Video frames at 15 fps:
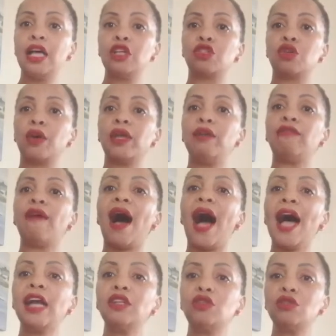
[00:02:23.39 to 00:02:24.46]
So if
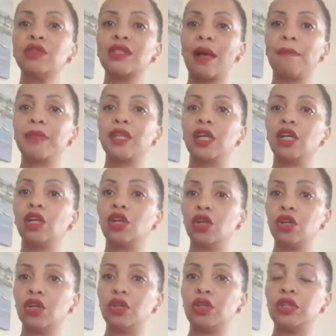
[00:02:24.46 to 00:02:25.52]
I do something
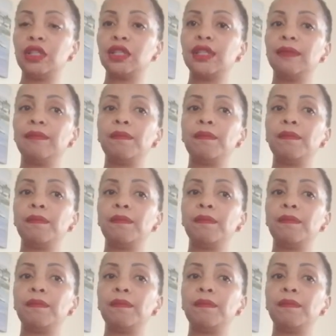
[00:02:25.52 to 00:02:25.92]
good,